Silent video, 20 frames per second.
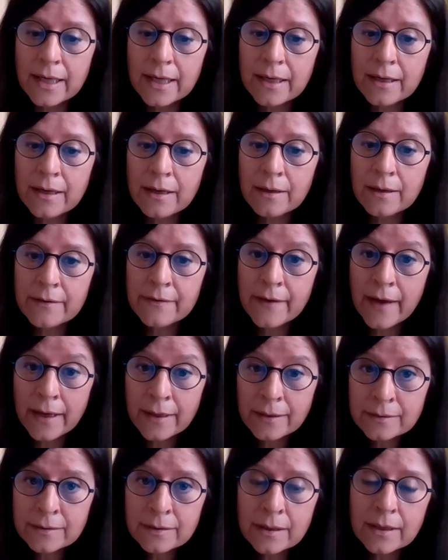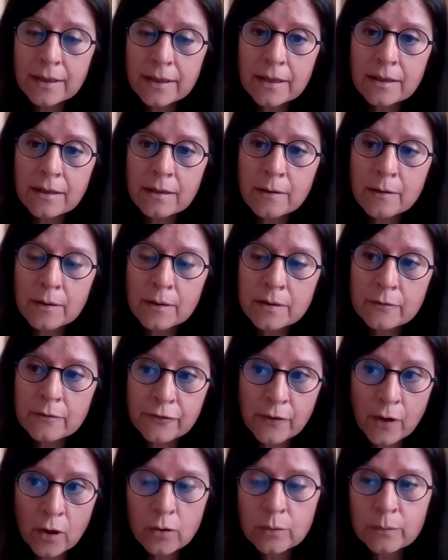Then the
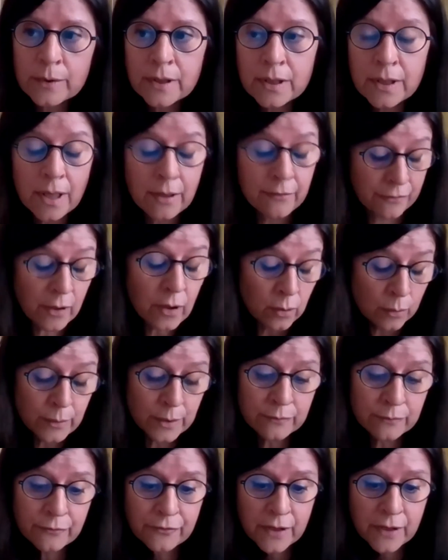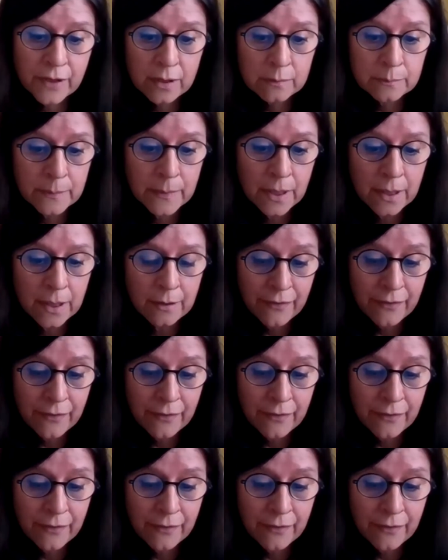following film,